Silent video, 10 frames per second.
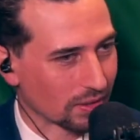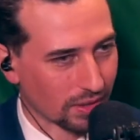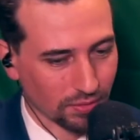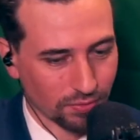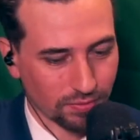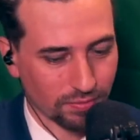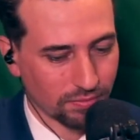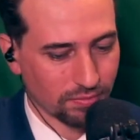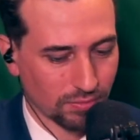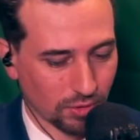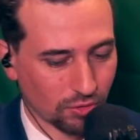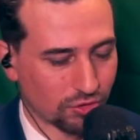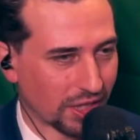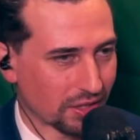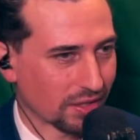kind of
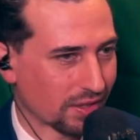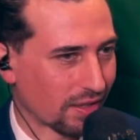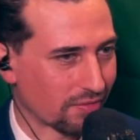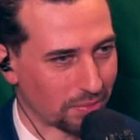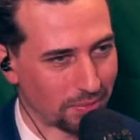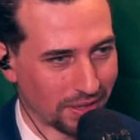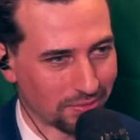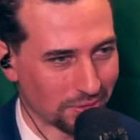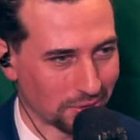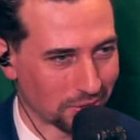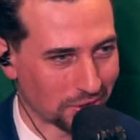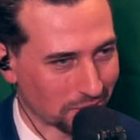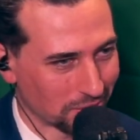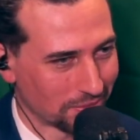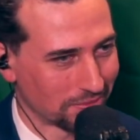container that they have prepared for you
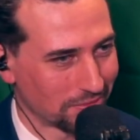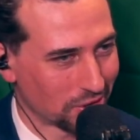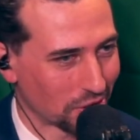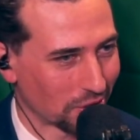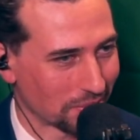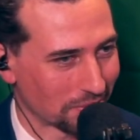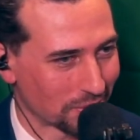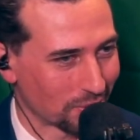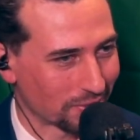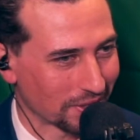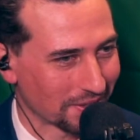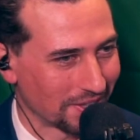just to show them proof that.